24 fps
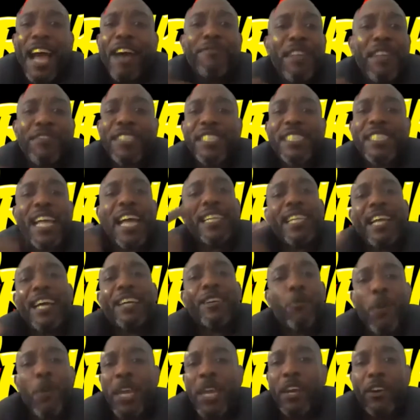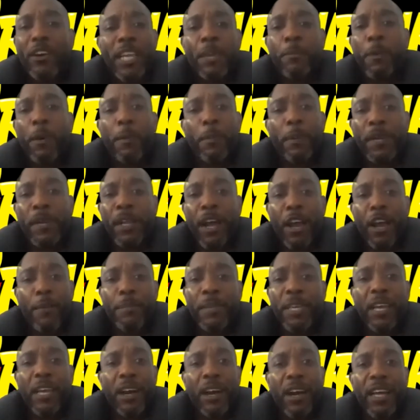i've never sat down and waited on a hip-hop and
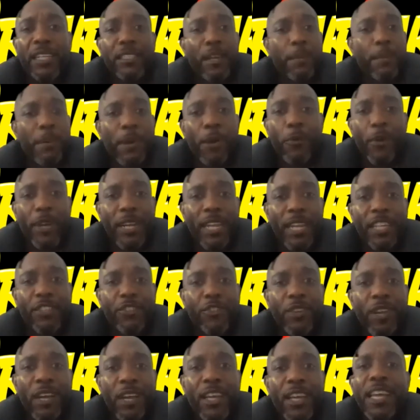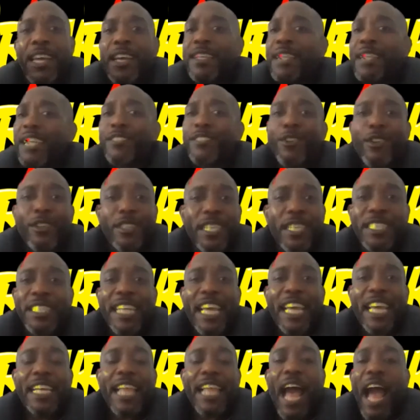r&b artist up at 1Xtra that's not to
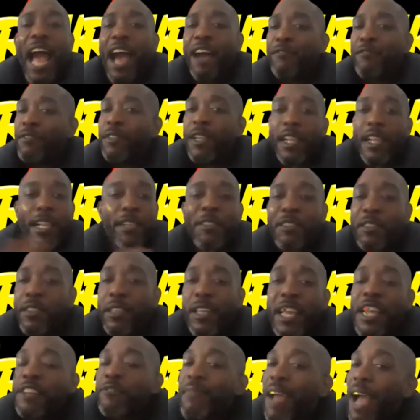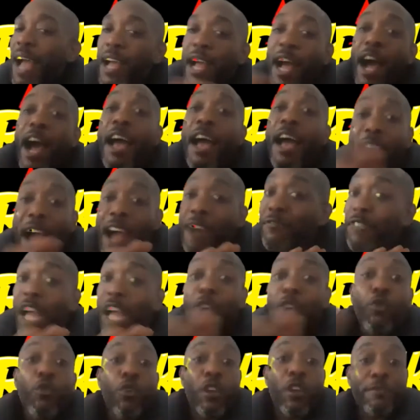say that i'm I, i have done
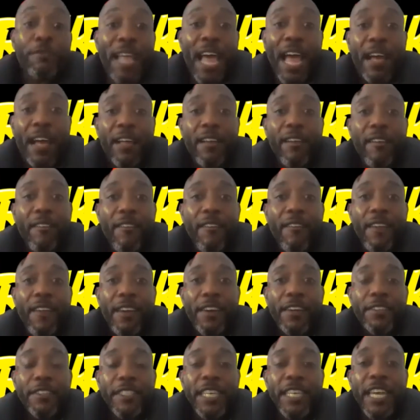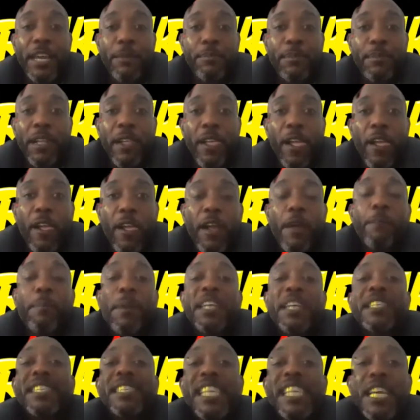all of that you get me
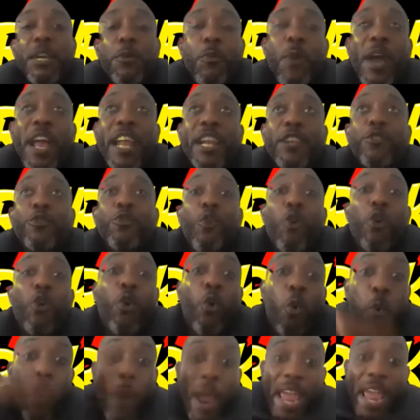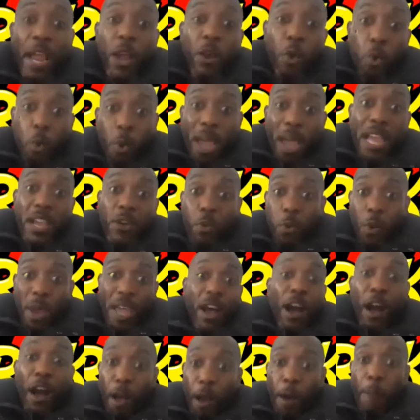but you see when you're quay quay quay
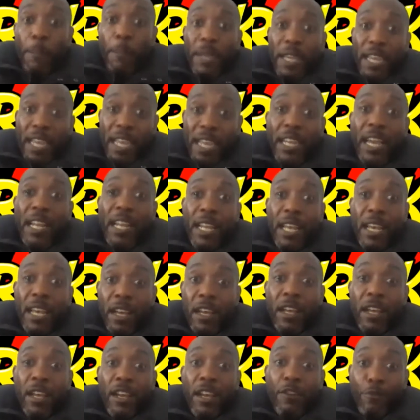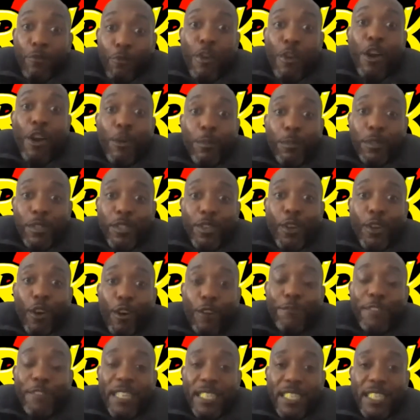up in other realms
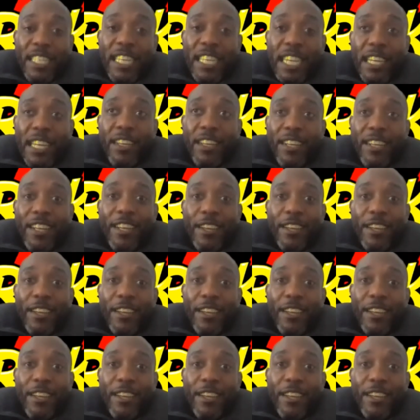of this thing